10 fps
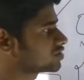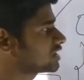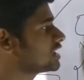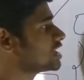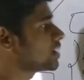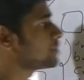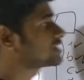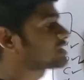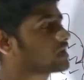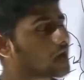Okay,
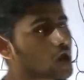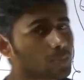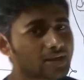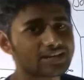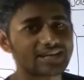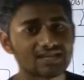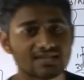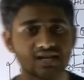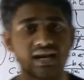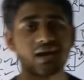but how many tasks
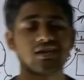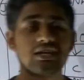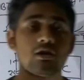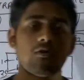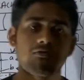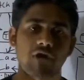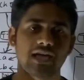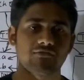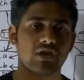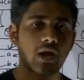are running?
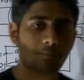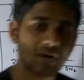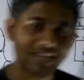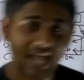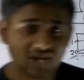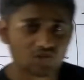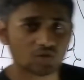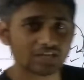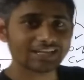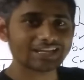5. But
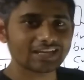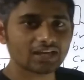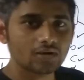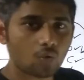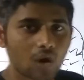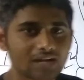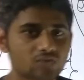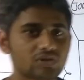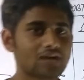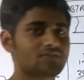actually what
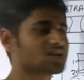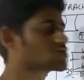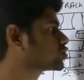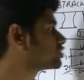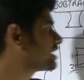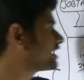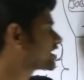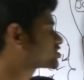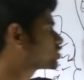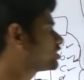we have understood, that
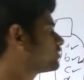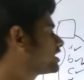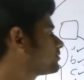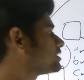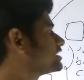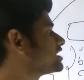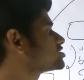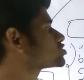actually whenever there is